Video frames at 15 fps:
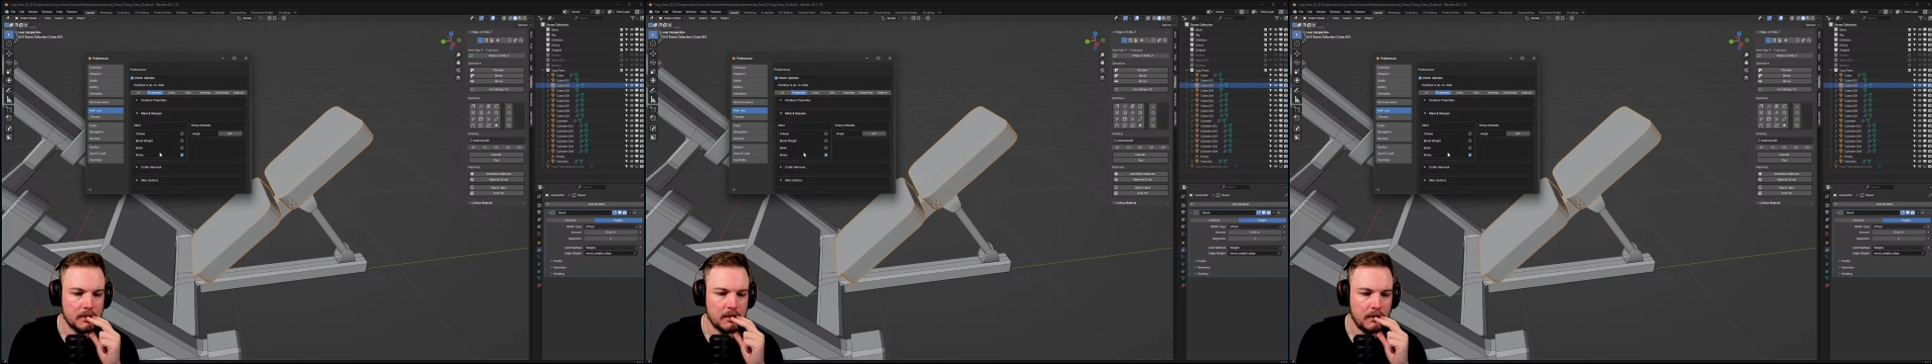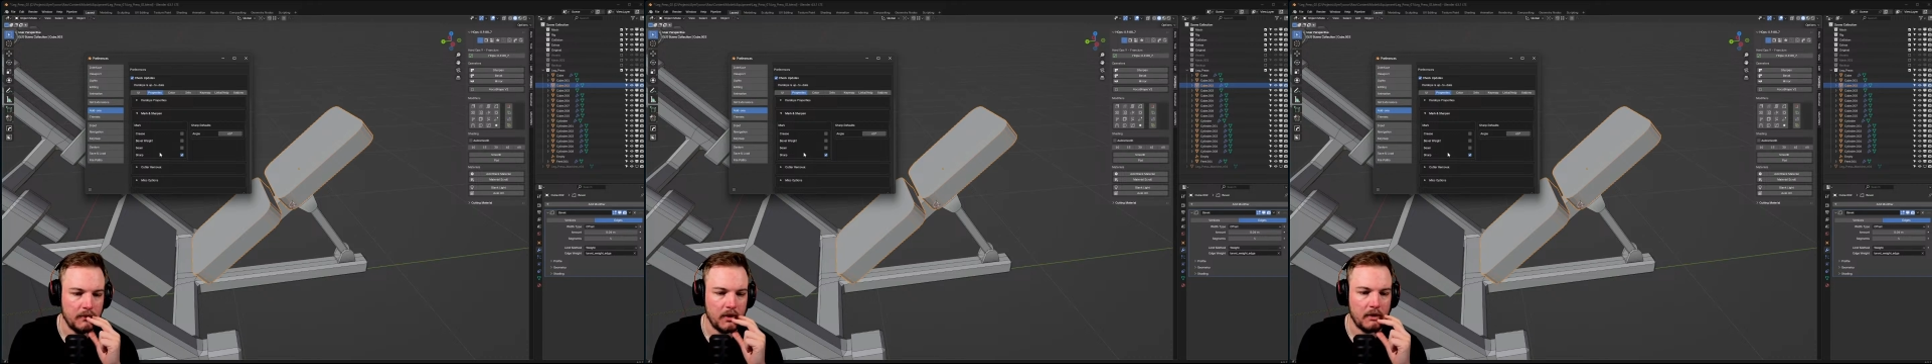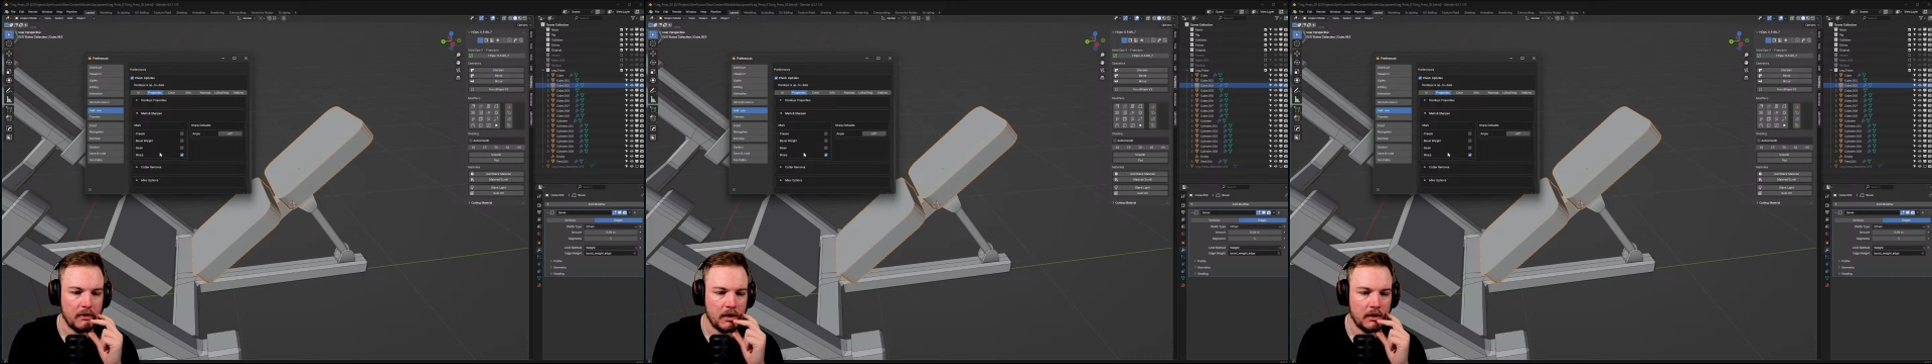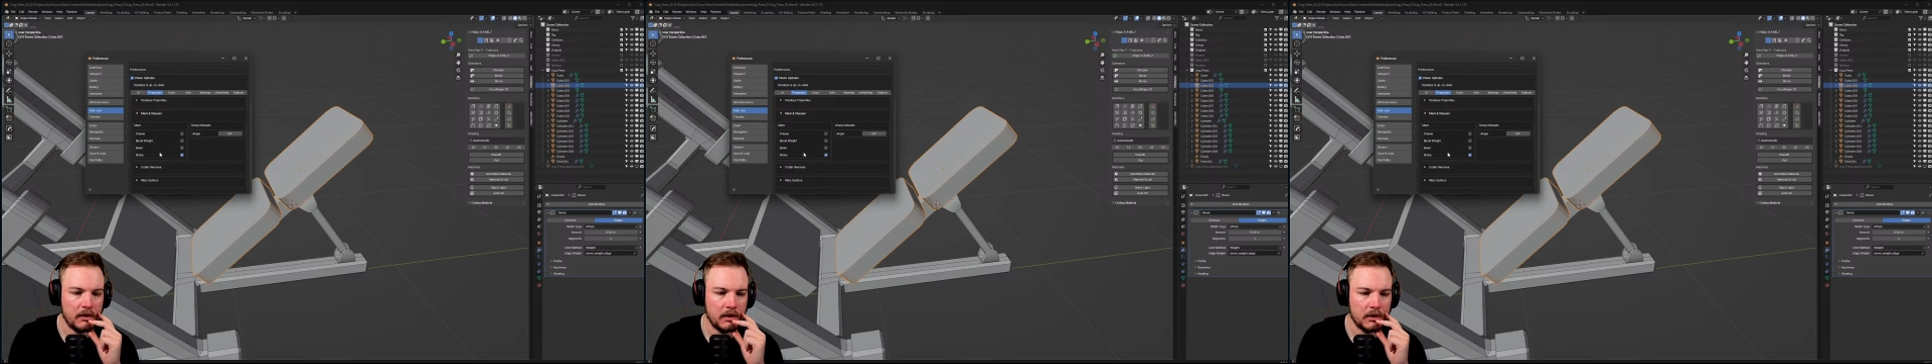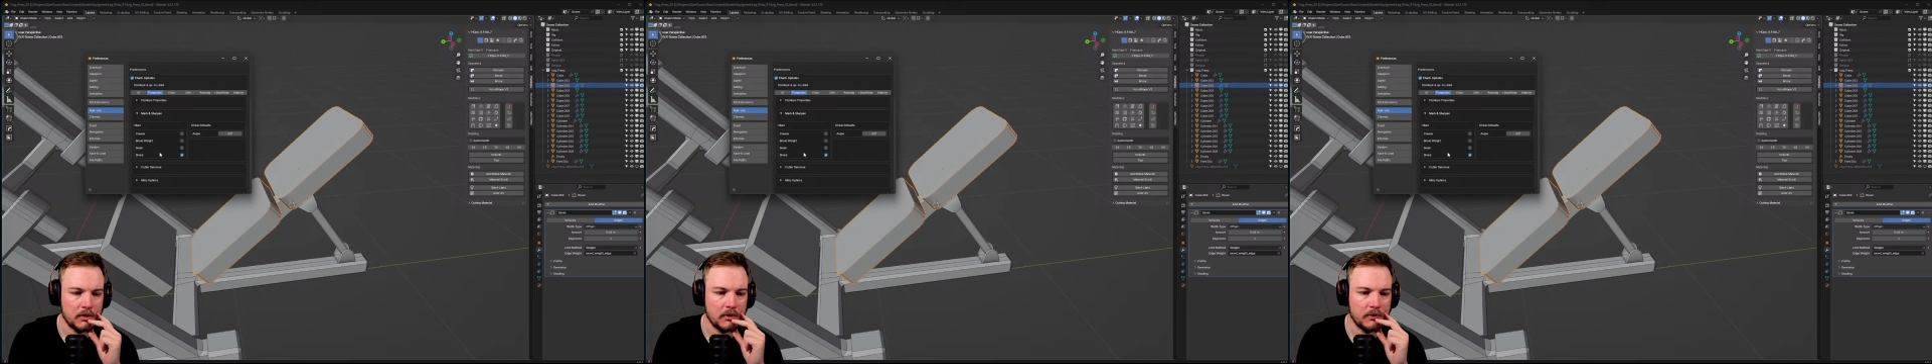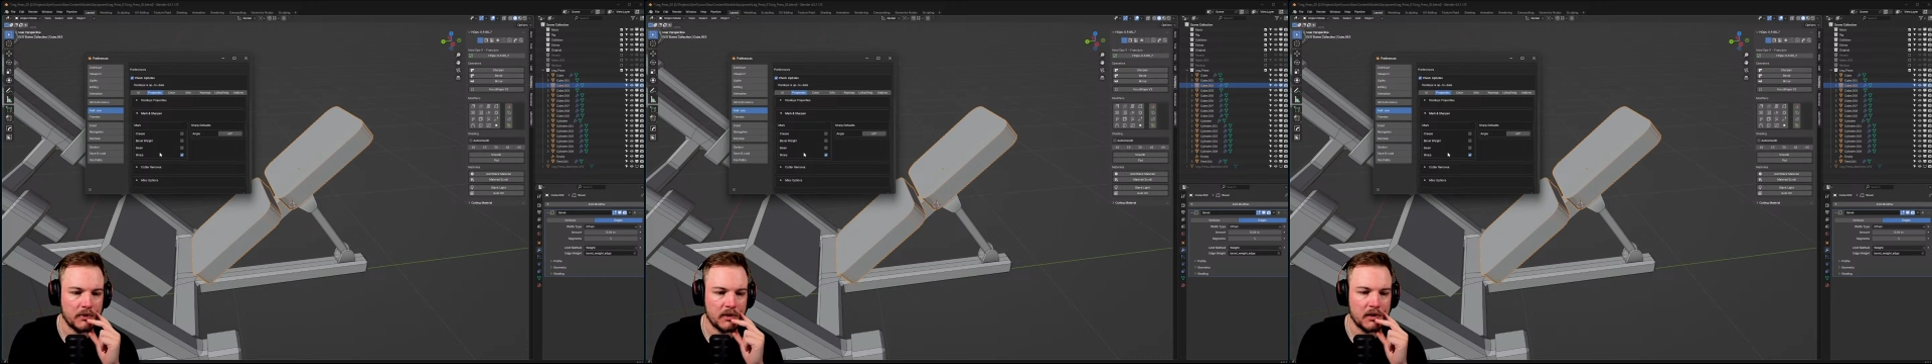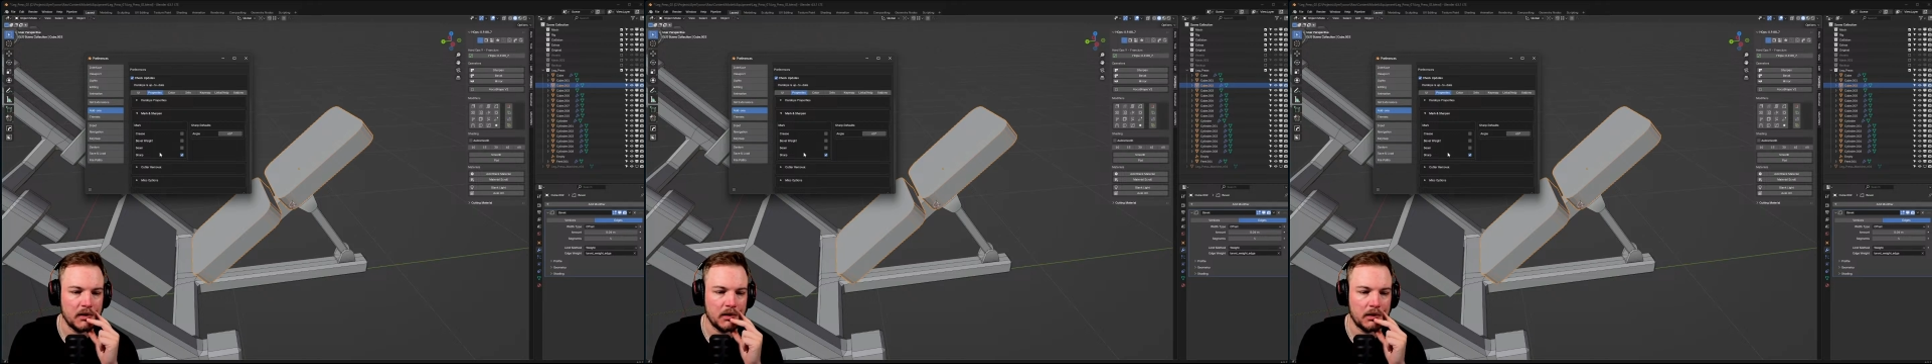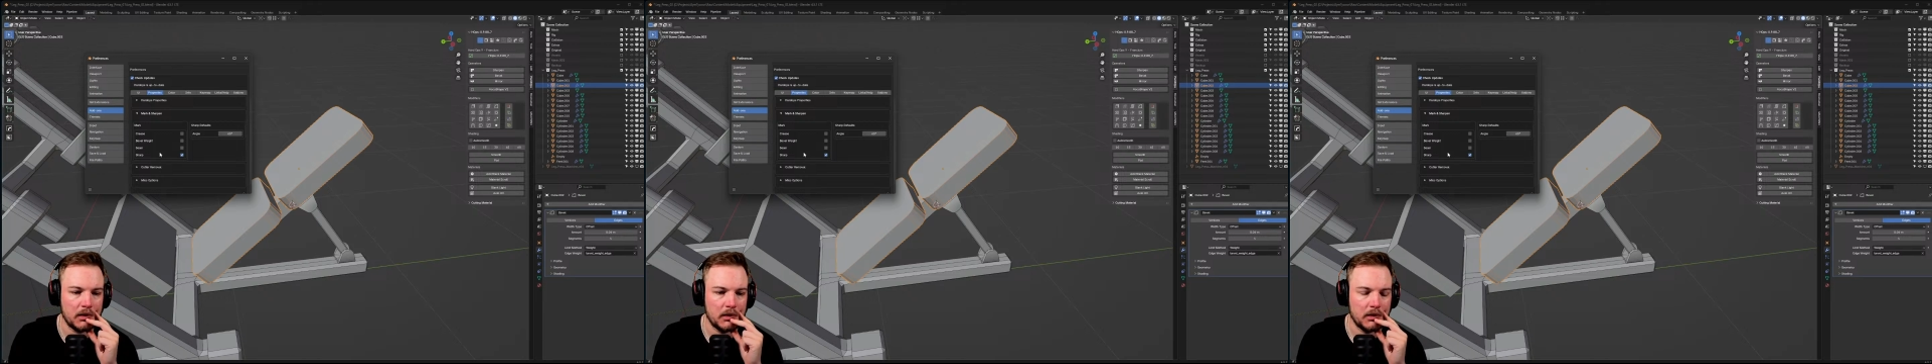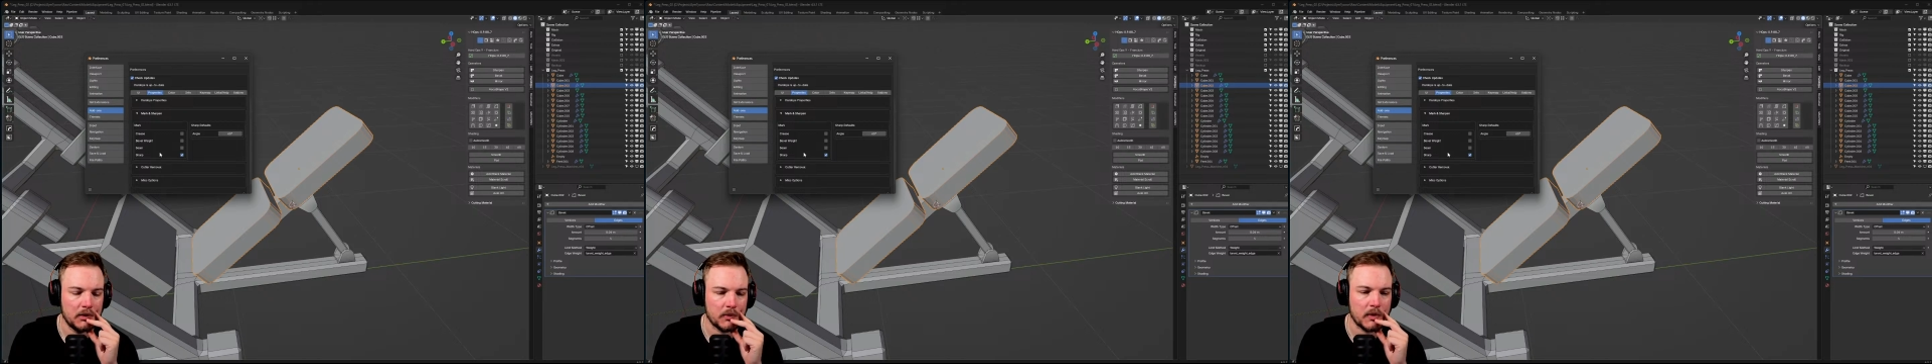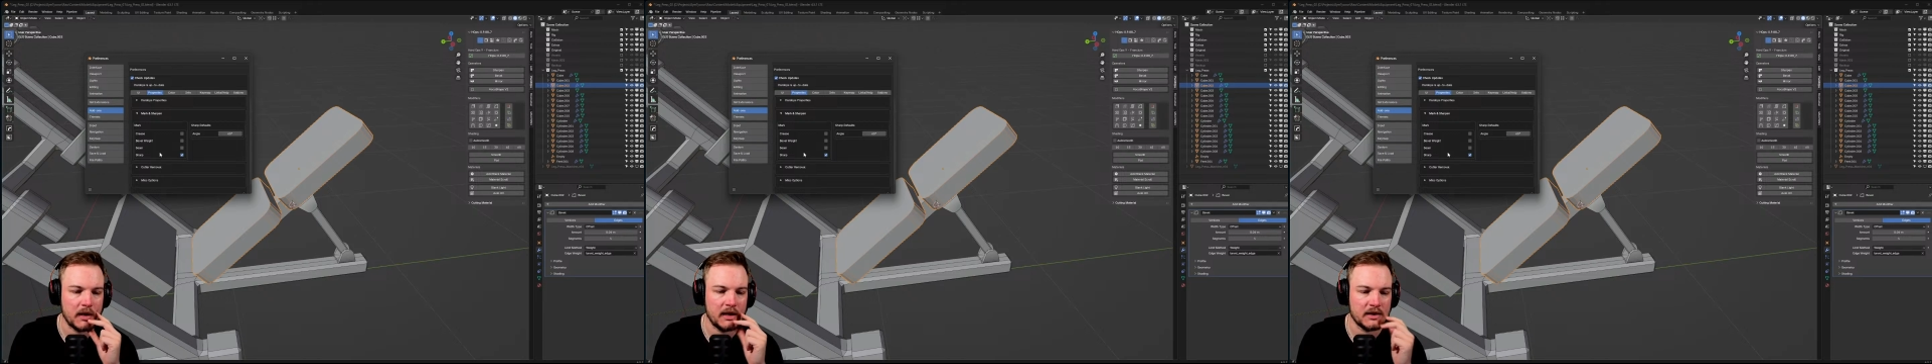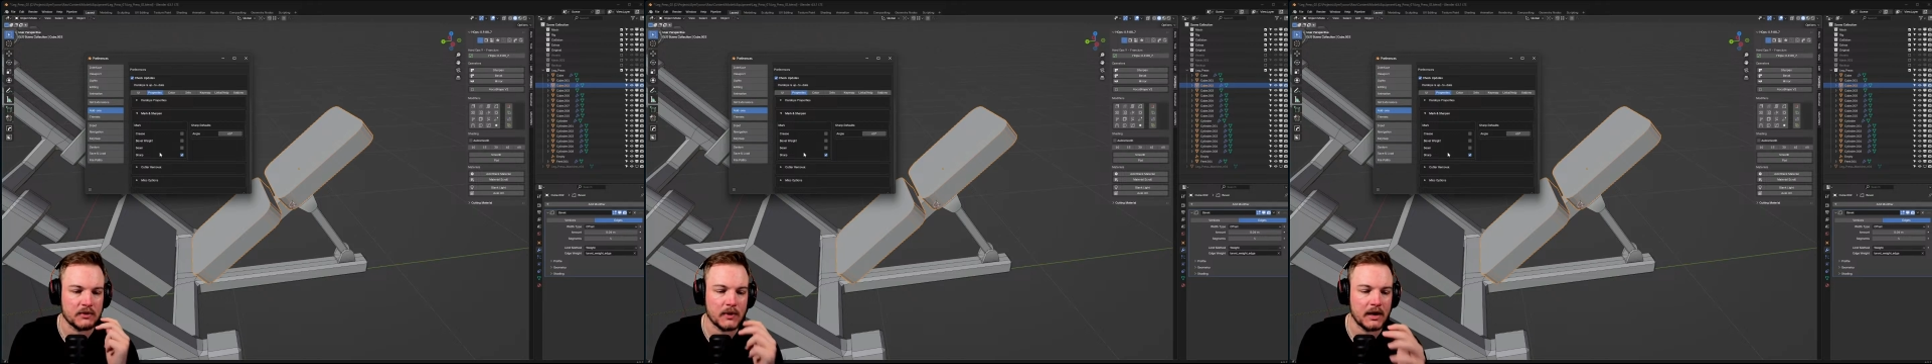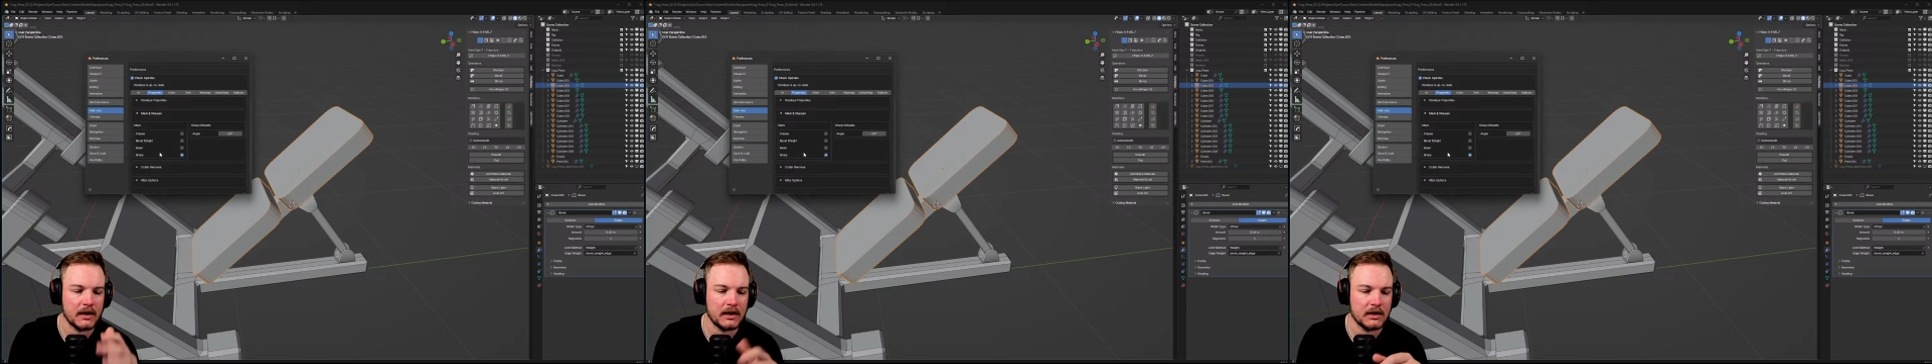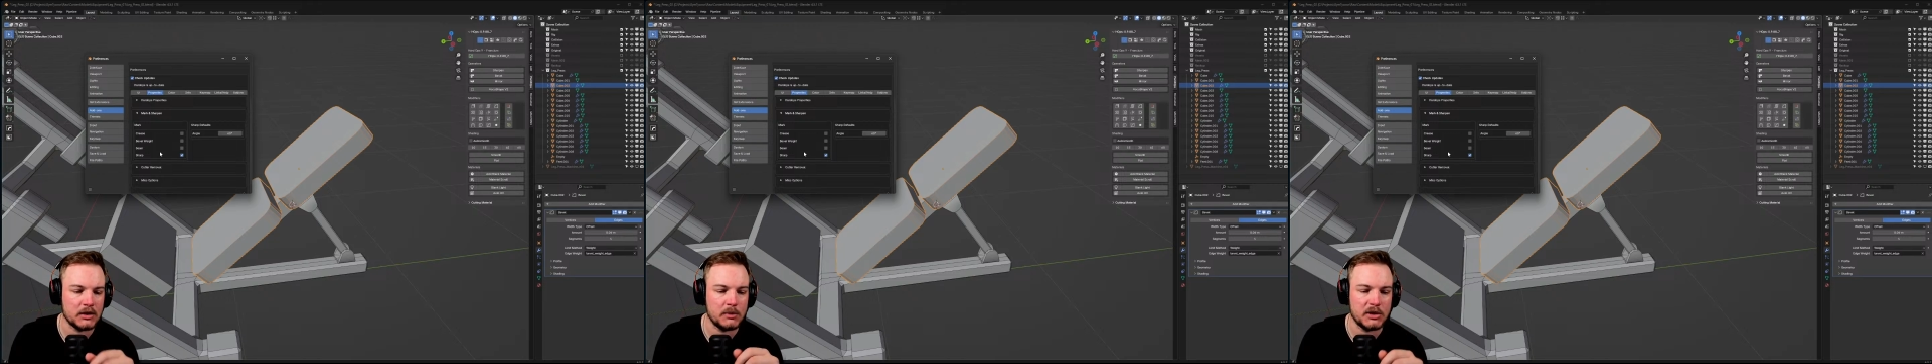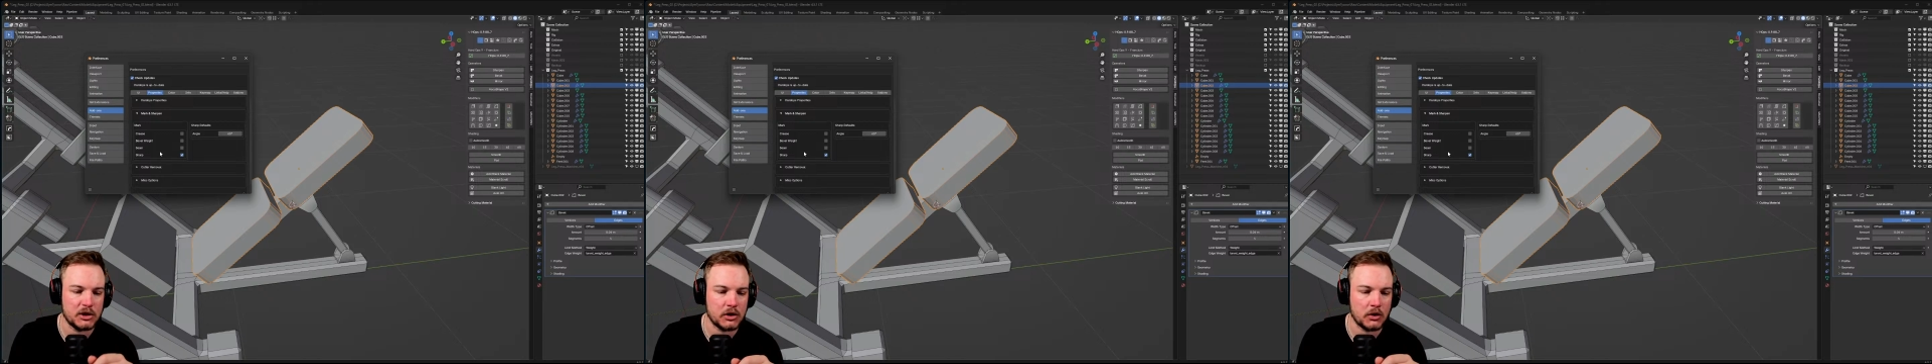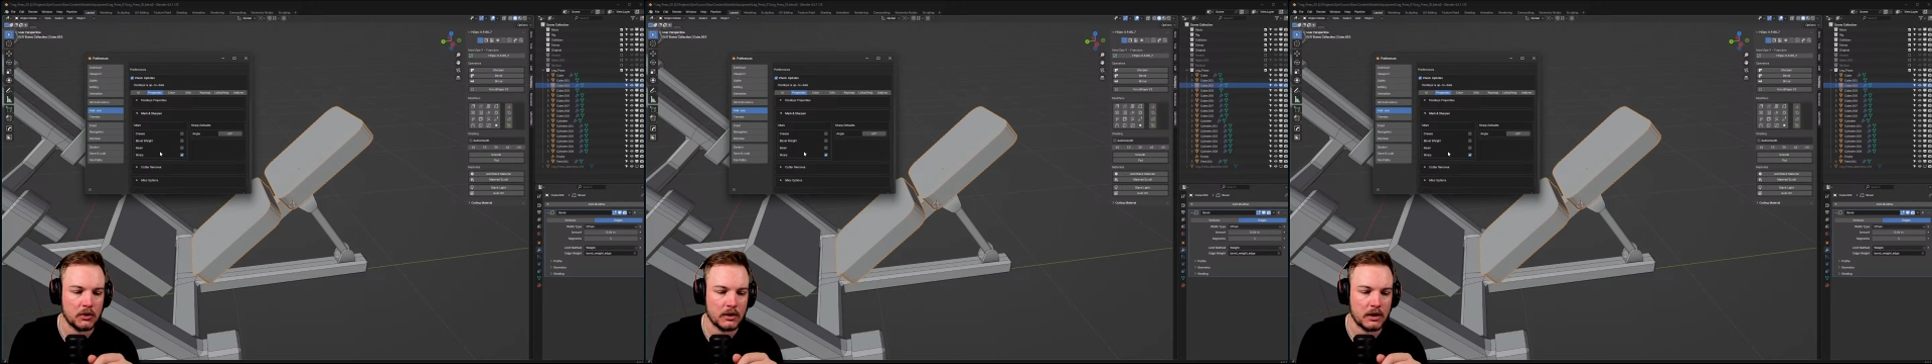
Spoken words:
you have anything you feel is ready to be shown at